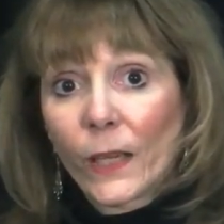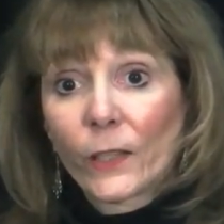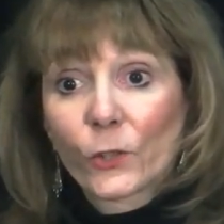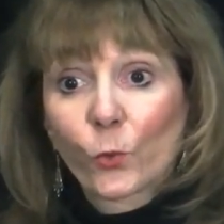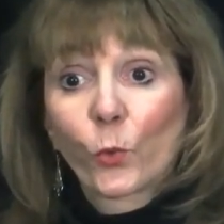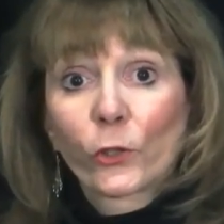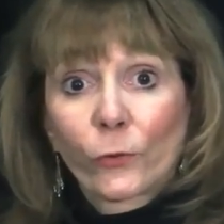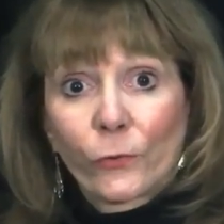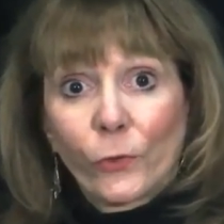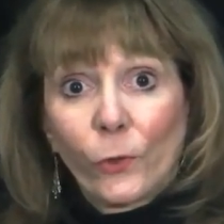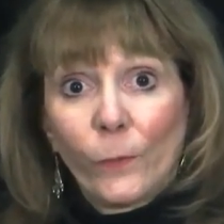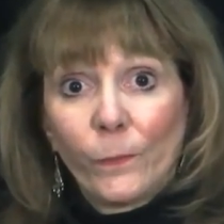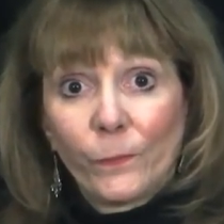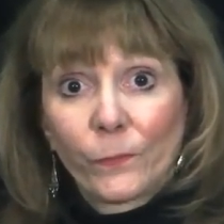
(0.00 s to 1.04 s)
It's
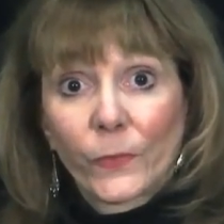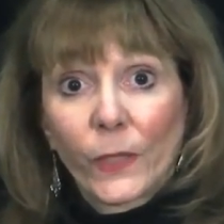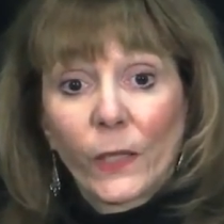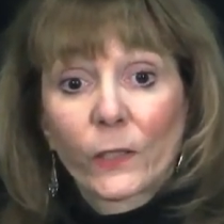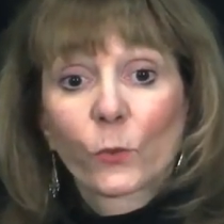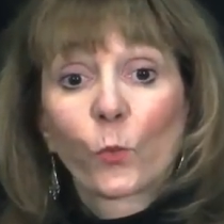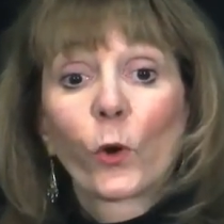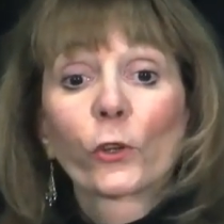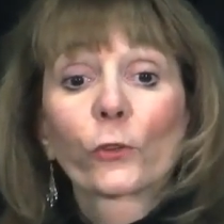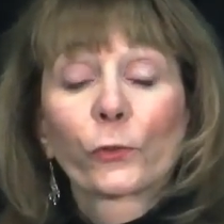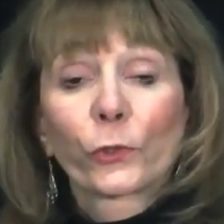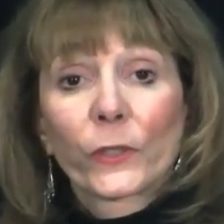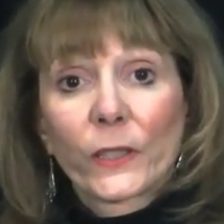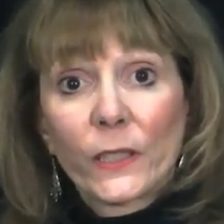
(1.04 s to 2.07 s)
wonderful. It's
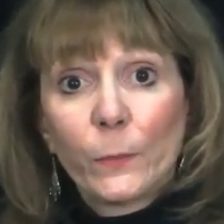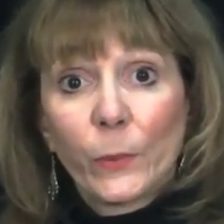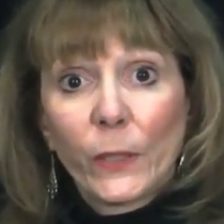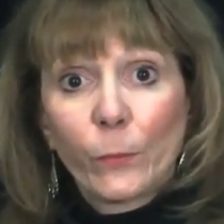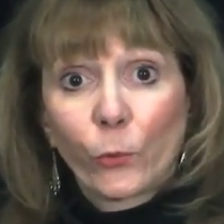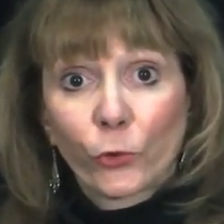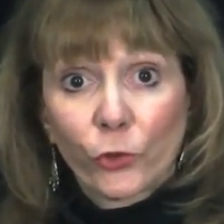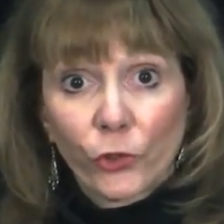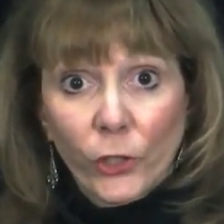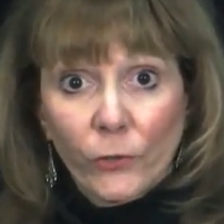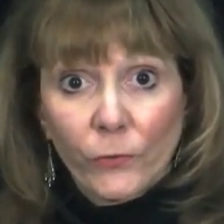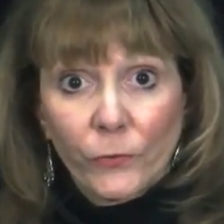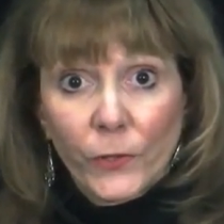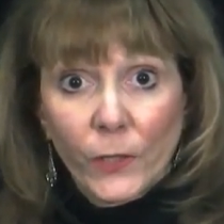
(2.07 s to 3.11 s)
wonderful to see people
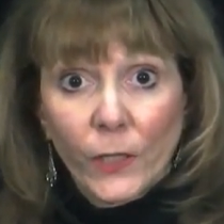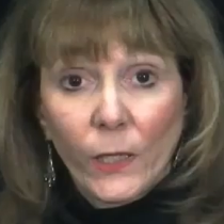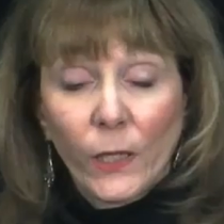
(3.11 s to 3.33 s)
shift.